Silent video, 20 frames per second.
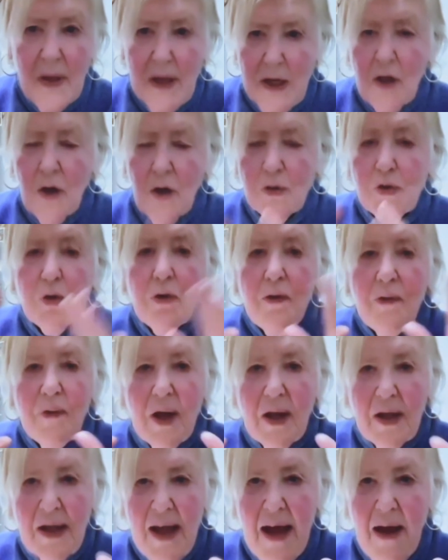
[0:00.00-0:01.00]
you know, sort of
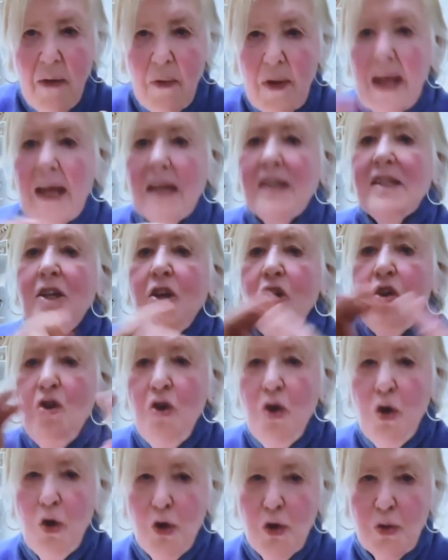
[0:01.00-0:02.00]
allowing, it's a
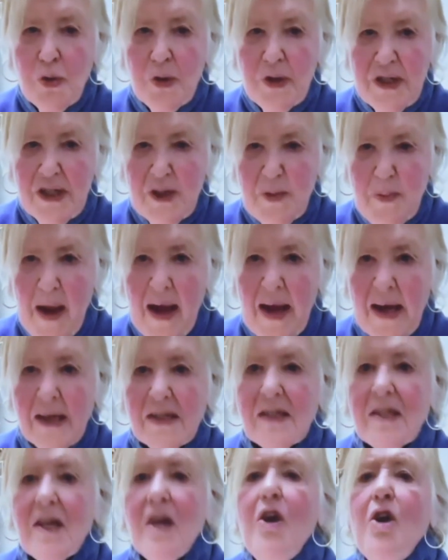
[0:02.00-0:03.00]
neutral
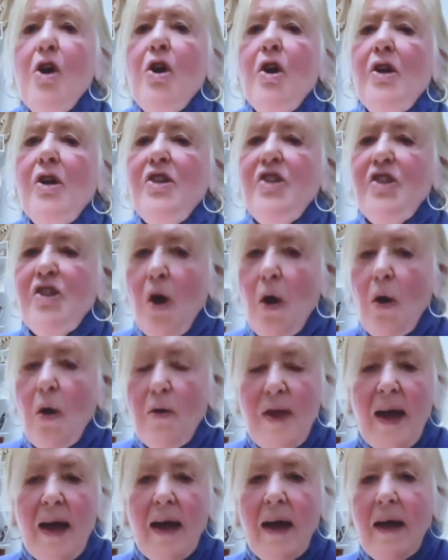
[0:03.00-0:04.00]
space so
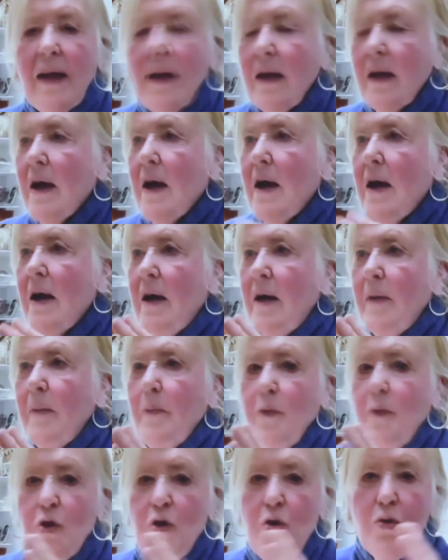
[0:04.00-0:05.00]
that
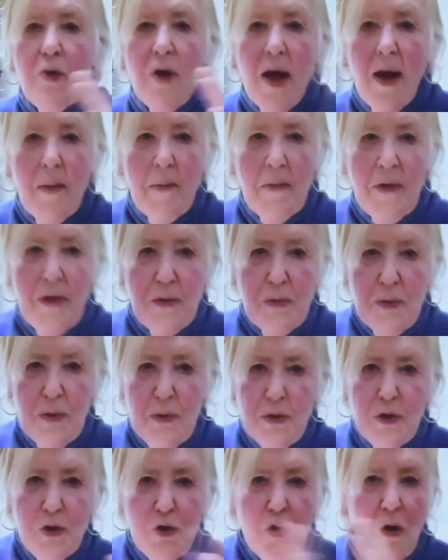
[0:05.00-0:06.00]
you come through
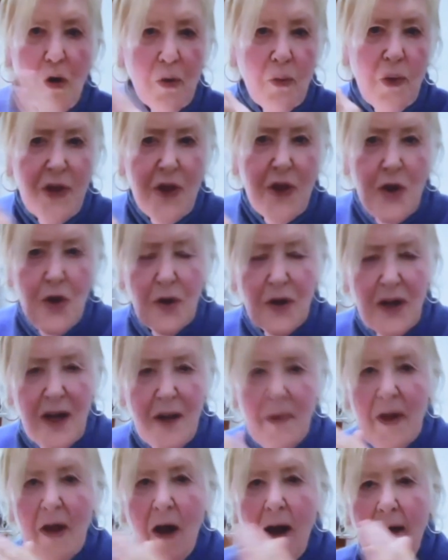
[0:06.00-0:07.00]
the door, whether you're
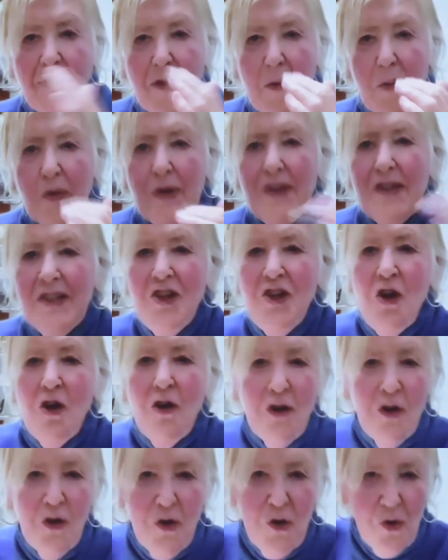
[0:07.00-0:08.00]
coming off the prison
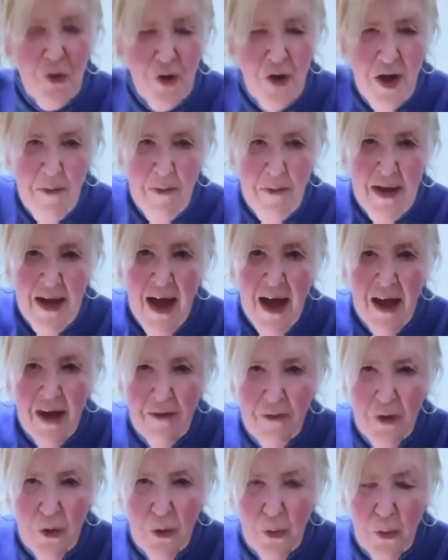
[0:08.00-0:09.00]
yard or you're coming out
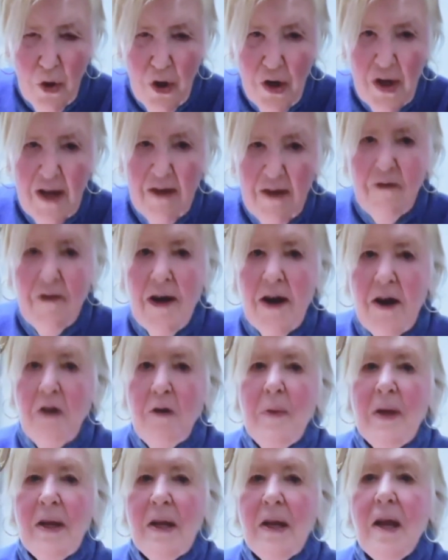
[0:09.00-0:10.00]
of your work
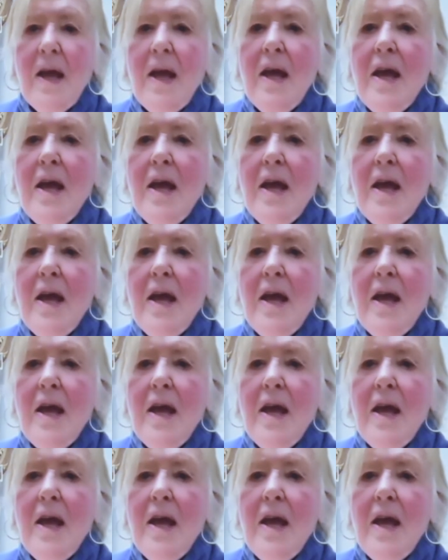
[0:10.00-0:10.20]
environment,